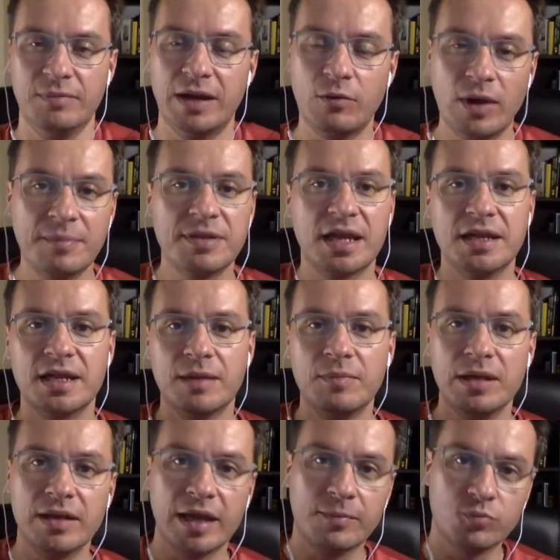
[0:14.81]
By websites I
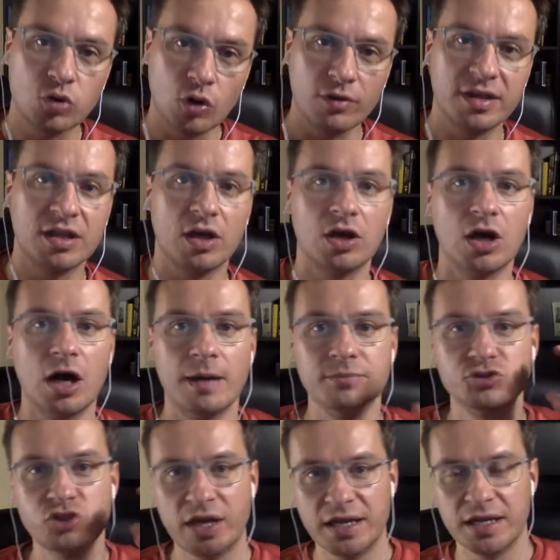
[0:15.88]
mean like Proz.com,
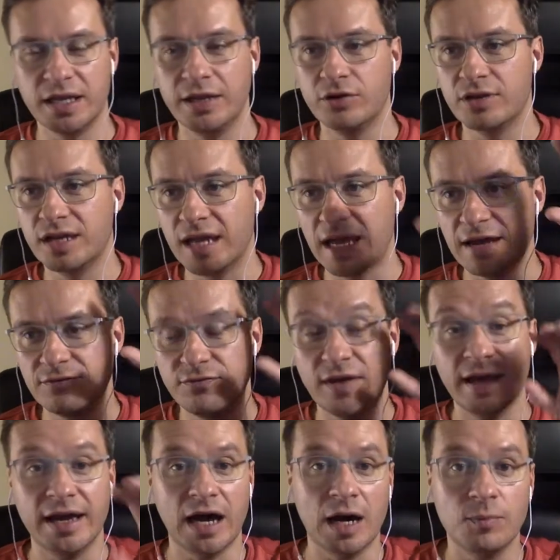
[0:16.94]
Translators
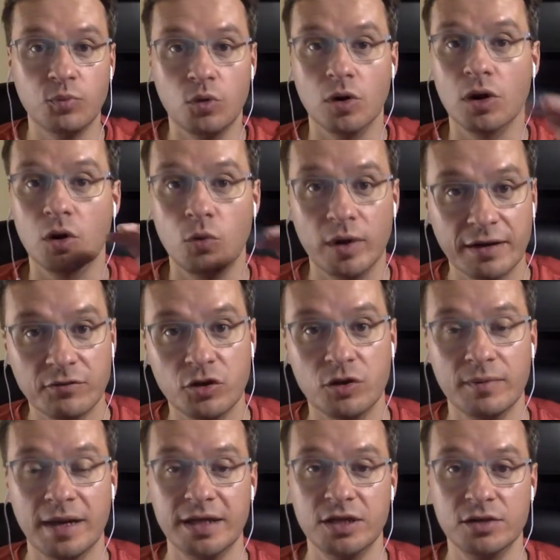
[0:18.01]
Cafe, Upwork, whatever you
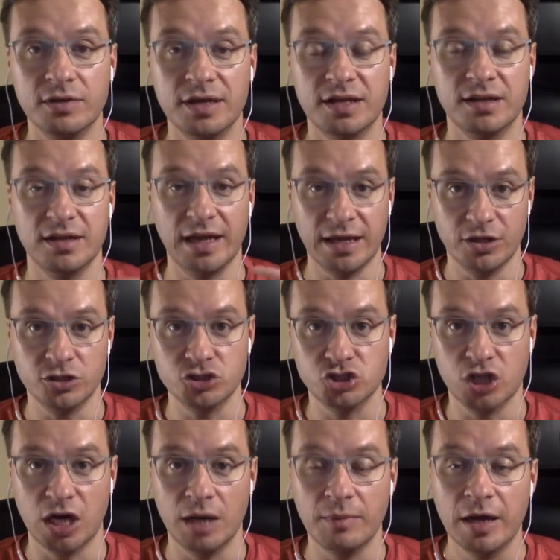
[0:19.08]
might use to get your
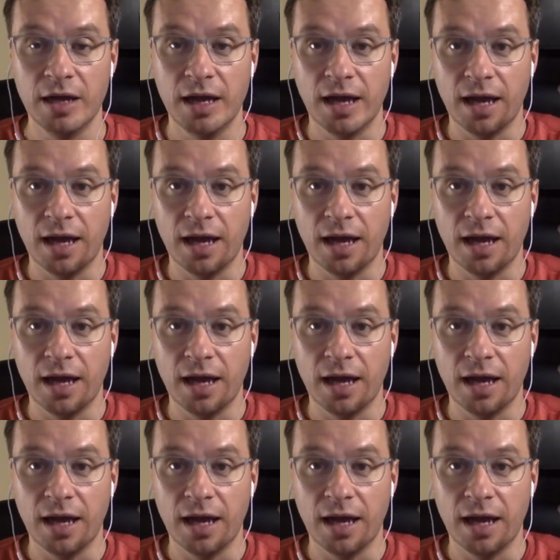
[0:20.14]
job,